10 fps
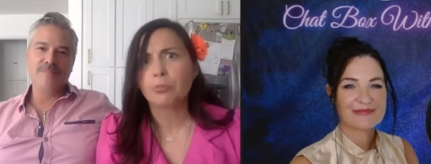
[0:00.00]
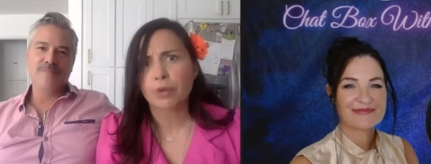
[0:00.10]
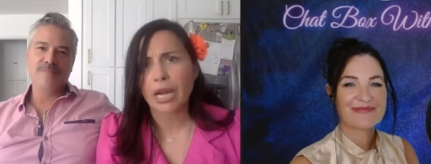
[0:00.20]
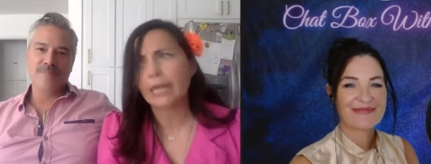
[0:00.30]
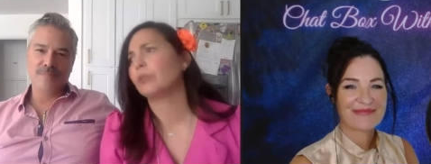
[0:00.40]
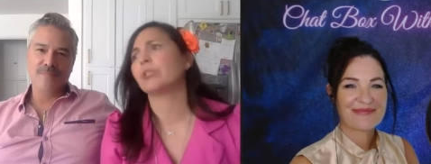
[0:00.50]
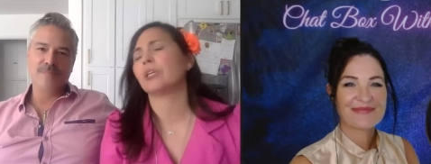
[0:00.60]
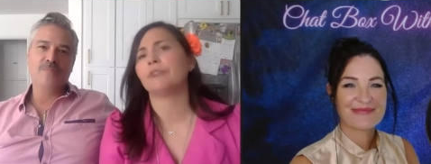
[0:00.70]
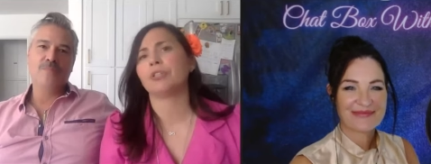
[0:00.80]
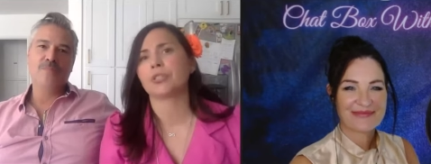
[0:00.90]
Speaker 1: proud
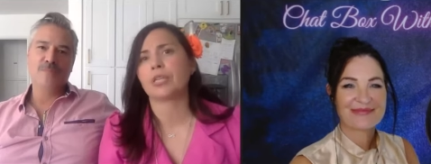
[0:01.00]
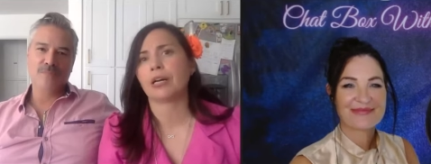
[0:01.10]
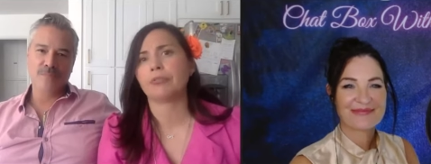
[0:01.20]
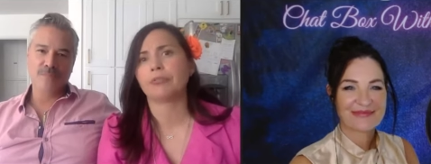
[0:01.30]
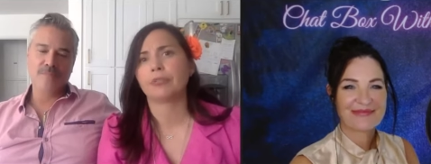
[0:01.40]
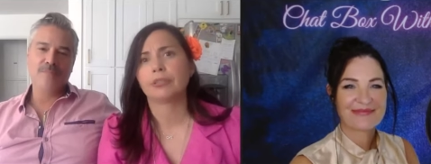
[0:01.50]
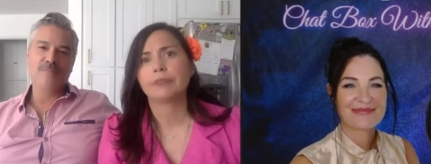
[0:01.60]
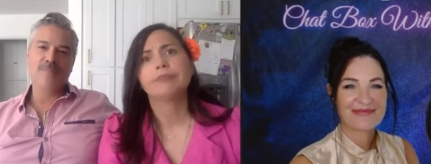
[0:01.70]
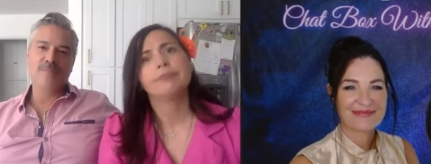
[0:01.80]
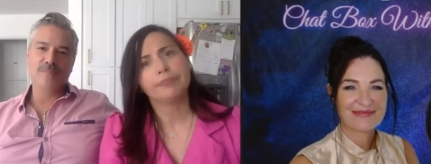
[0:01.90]
of yourself.
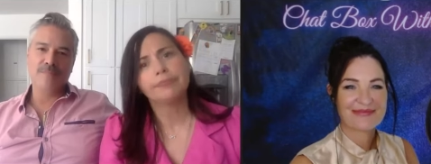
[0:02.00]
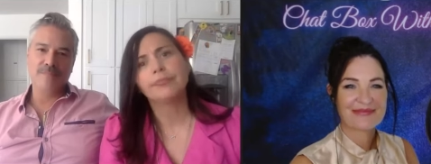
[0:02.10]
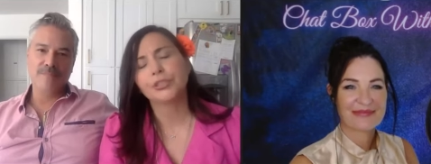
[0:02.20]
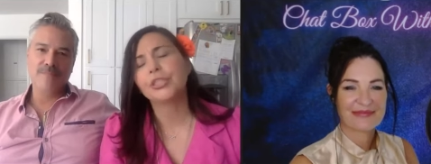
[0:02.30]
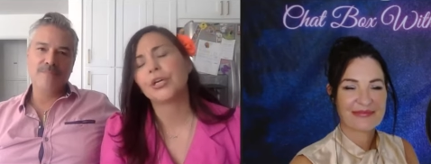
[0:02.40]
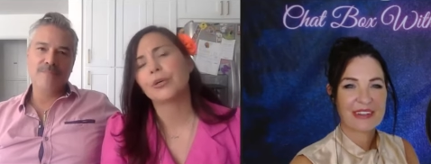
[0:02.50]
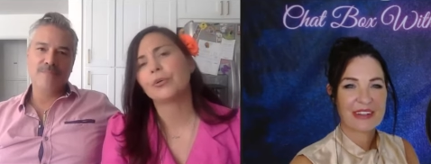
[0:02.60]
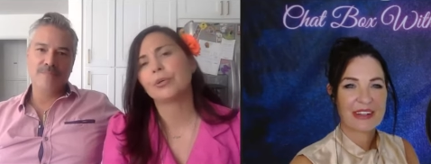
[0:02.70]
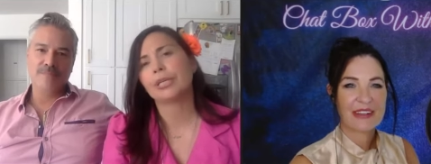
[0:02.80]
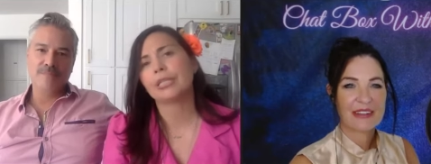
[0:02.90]
Hmm.
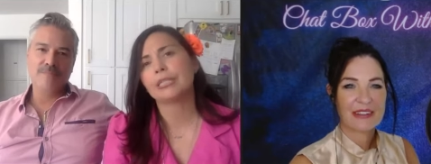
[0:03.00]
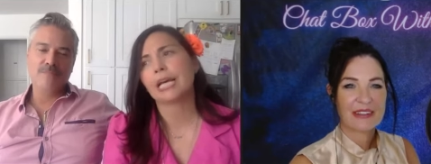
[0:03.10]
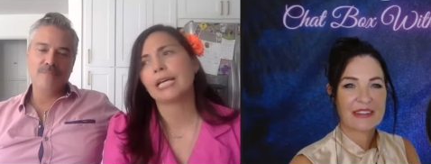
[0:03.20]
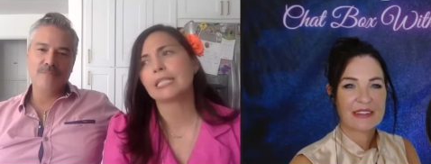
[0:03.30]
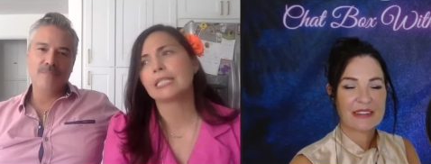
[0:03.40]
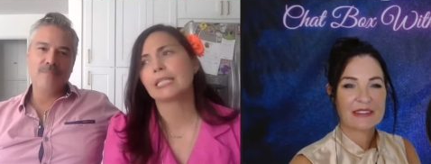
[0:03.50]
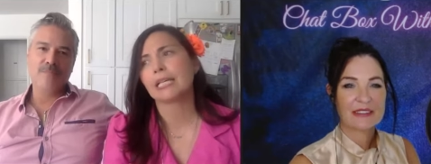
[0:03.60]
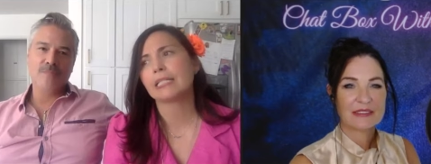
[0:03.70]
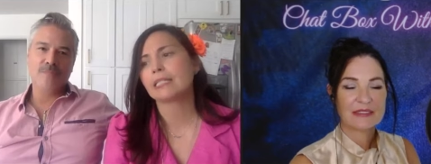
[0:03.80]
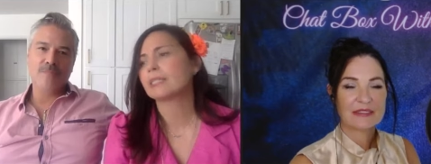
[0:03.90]
So it that's
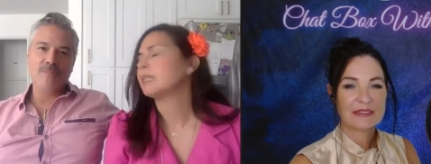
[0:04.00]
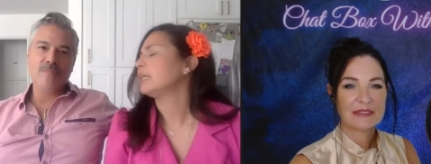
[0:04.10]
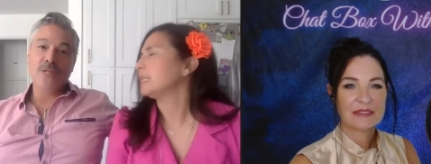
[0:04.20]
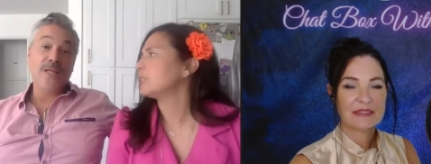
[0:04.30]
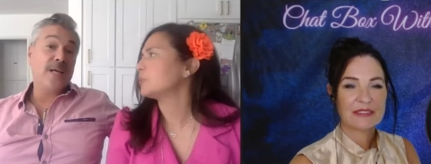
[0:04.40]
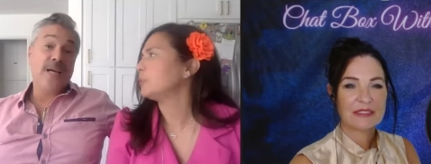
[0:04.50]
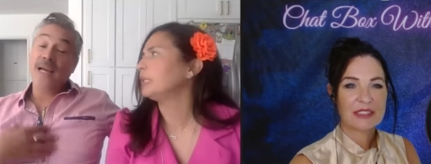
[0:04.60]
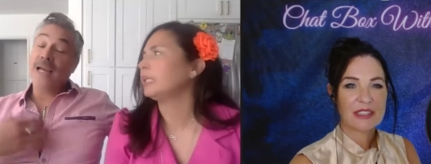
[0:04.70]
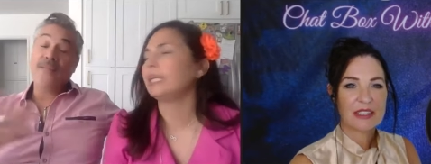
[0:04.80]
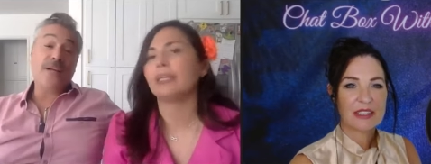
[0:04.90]
that's that's
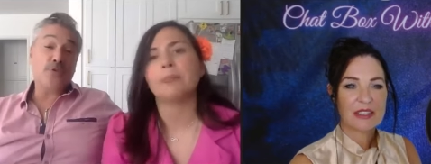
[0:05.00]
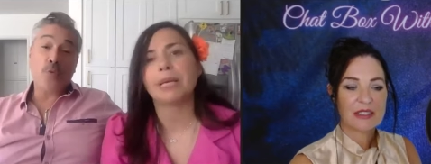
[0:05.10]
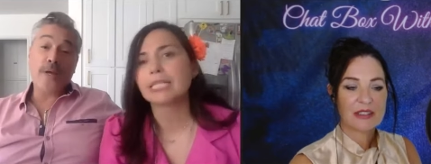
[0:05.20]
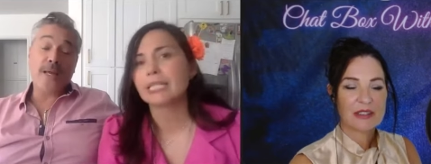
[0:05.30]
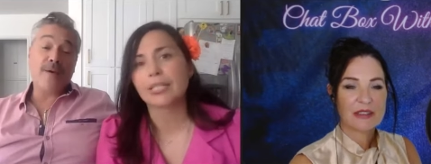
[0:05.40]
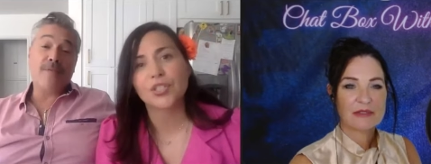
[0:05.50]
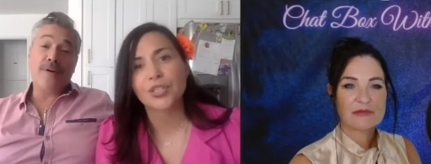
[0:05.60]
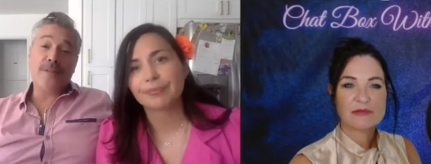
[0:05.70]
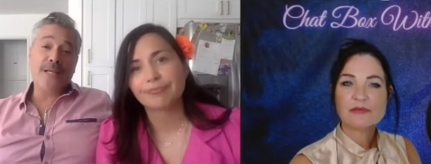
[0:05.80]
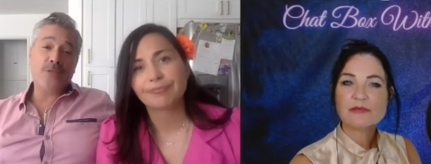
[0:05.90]
really and that's what message. we give.
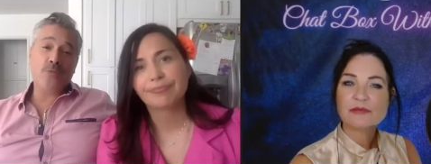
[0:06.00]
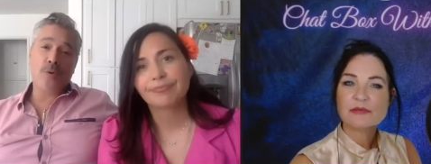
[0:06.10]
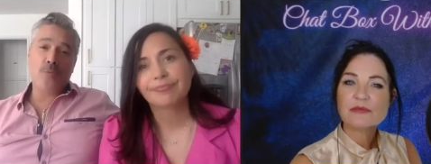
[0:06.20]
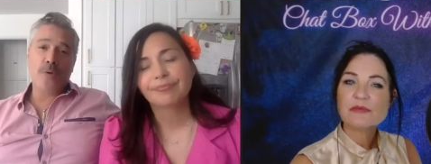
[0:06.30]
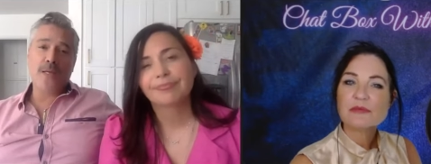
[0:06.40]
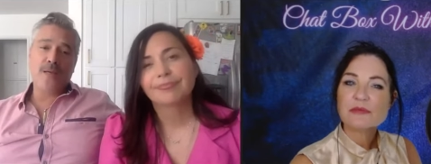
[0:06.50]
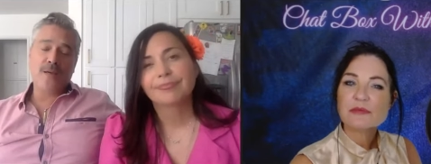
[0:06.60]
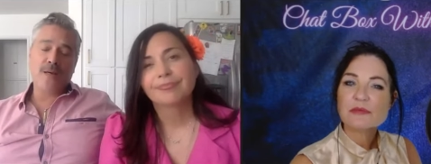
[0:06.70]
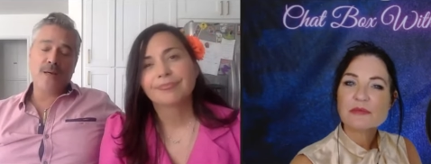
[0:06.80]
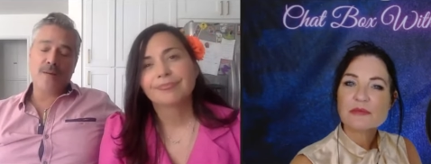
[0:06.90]
Speaker 2: That's what we
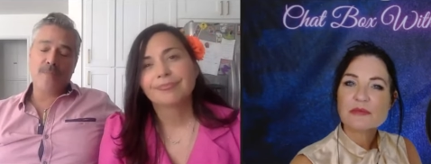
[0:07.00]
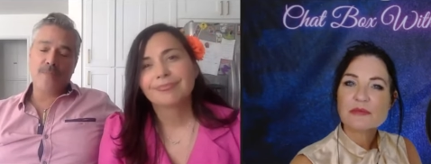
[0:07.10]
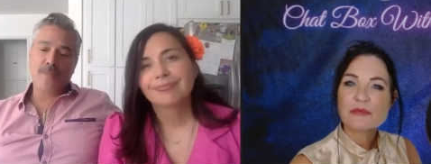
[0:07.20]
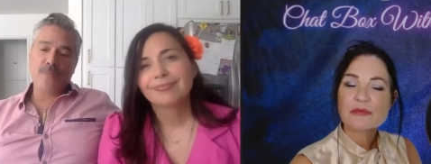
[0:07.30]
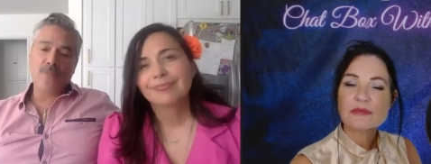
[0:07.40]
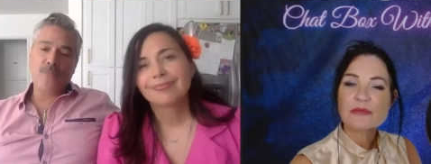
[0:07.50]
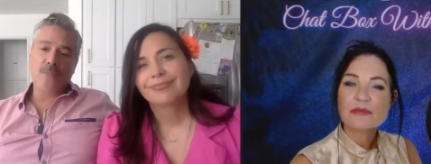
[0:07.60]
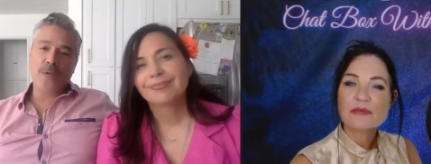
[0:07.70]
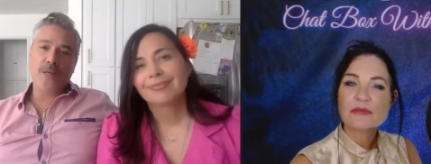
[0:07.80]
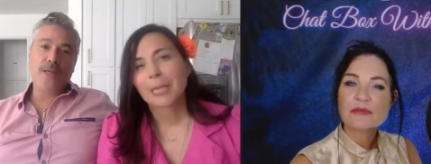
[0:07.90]
um,
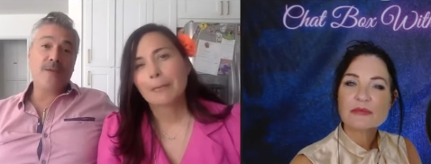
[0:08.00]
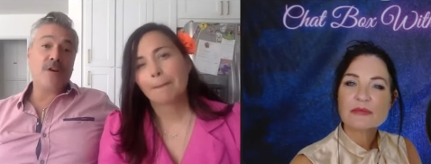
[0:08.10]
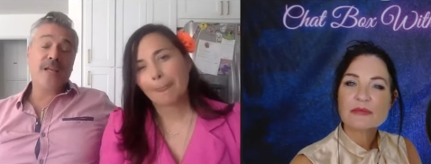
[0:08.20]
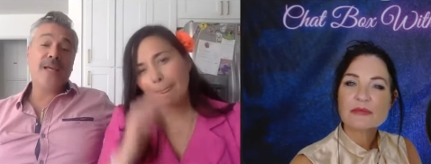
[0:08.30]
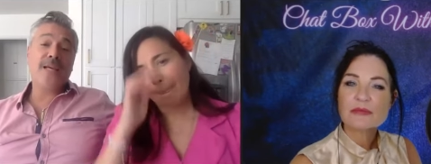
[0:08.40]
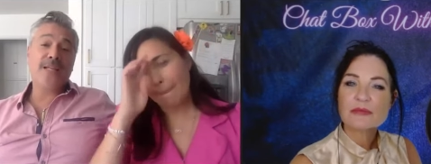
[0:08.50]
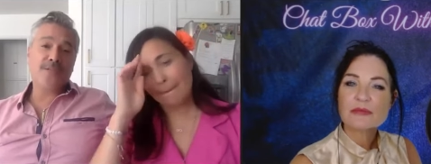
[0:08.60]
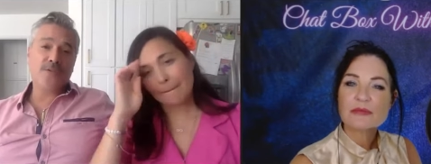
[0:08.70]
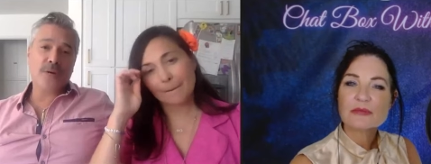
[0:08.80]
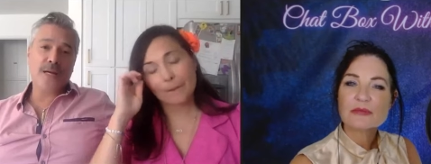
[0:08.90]
we give our
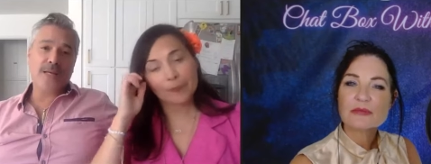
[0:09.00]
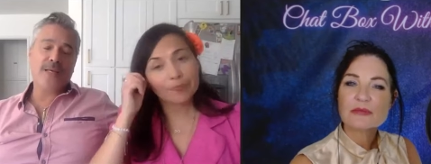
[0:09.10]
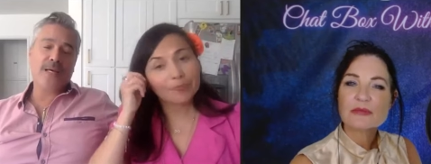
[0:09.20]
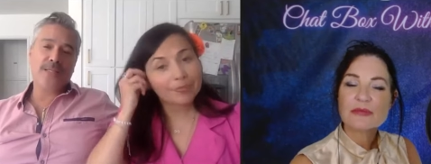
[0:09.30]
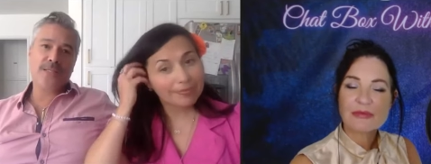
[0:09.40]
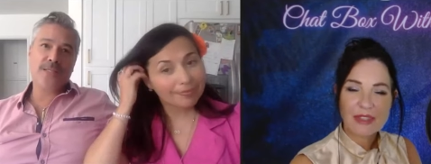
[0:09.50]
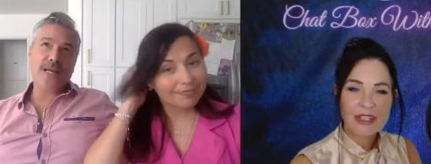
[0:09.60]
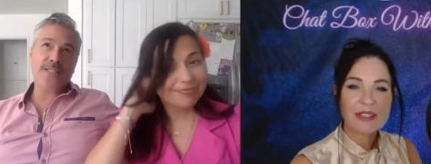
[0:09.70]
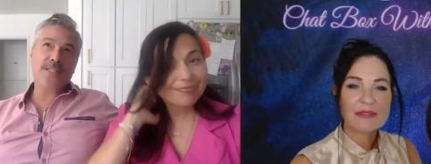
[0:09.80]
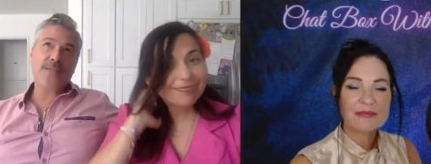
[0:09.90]
kids, right? That's right.
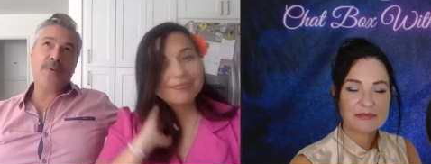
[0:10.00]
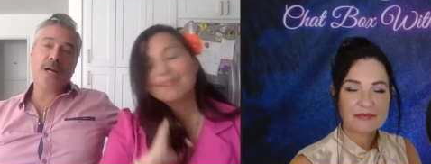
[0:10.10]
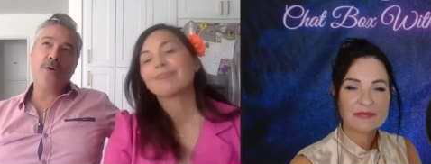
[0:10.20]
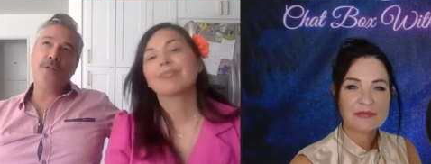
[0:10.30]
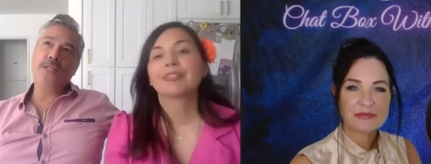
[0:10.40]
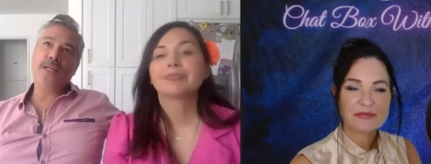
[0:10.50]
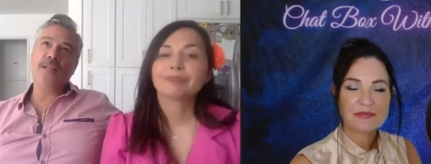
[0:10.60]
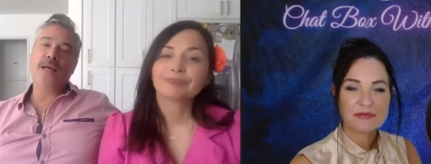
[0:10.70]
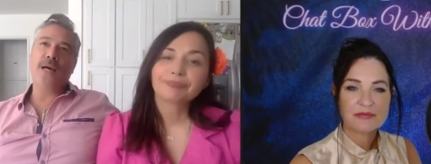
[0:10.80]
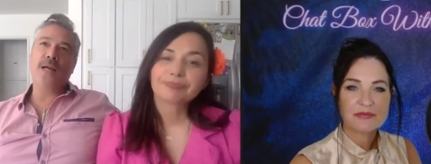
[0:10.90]
that's
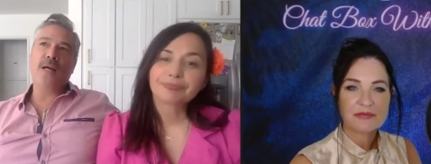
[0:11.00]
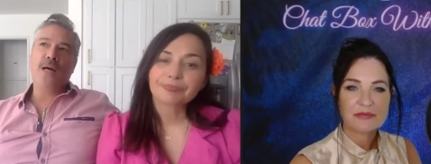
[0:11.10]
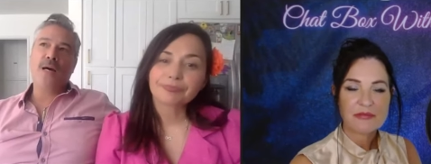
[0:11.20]
something that